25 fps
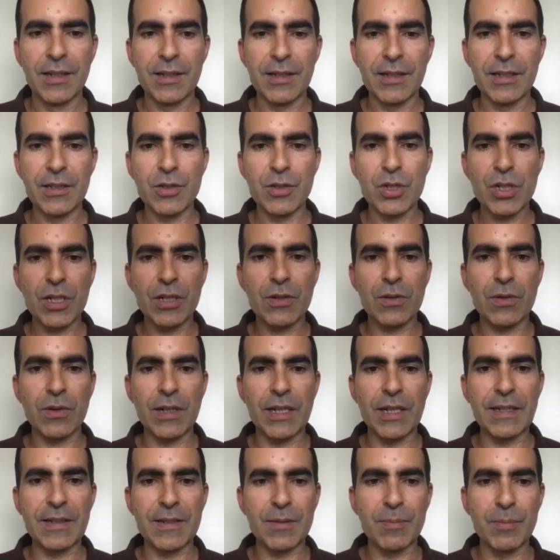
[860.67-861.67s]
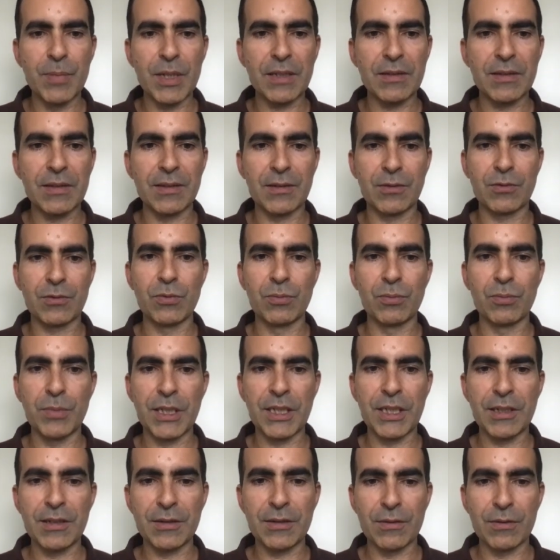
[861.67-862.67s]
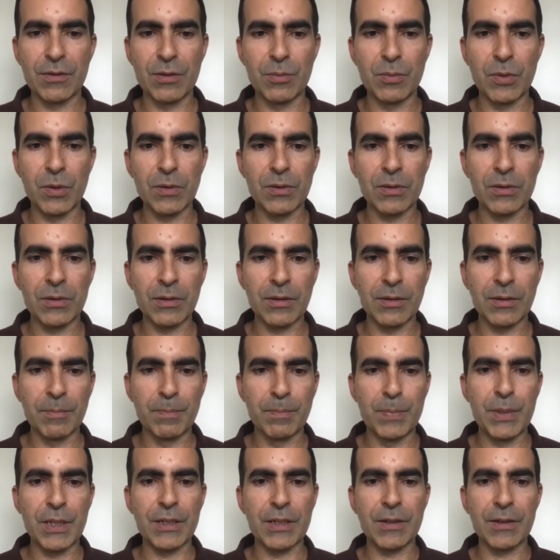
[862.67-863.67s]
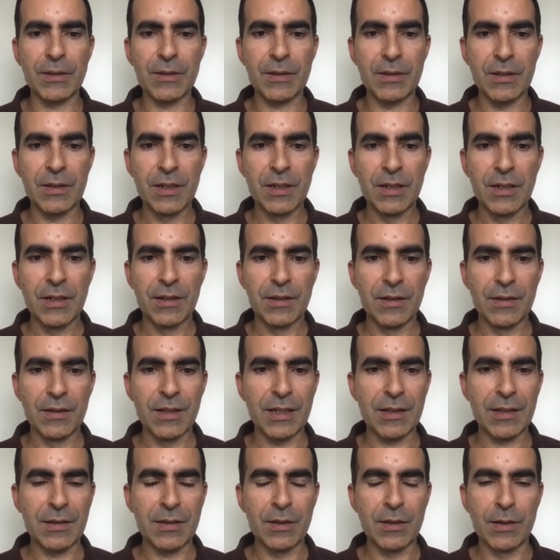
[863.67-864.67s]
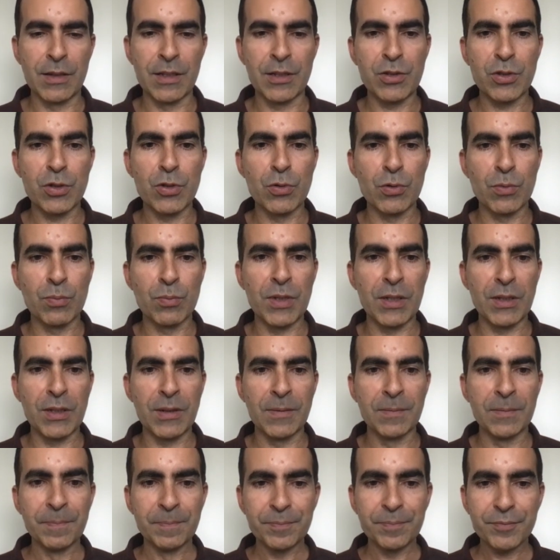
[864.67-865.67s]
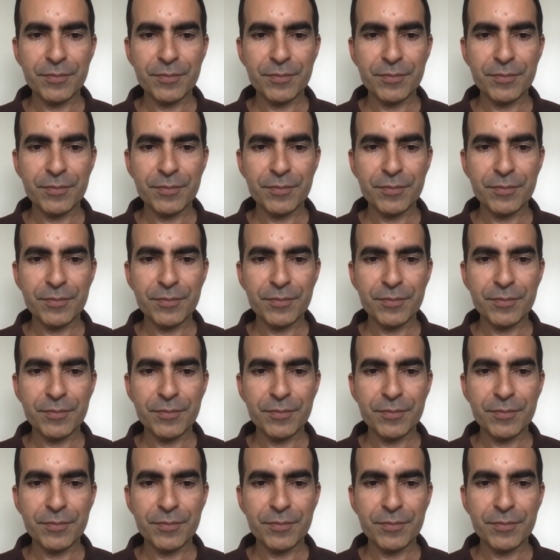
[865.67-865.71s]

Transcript: in general, it's better to make the model bigger, that this should be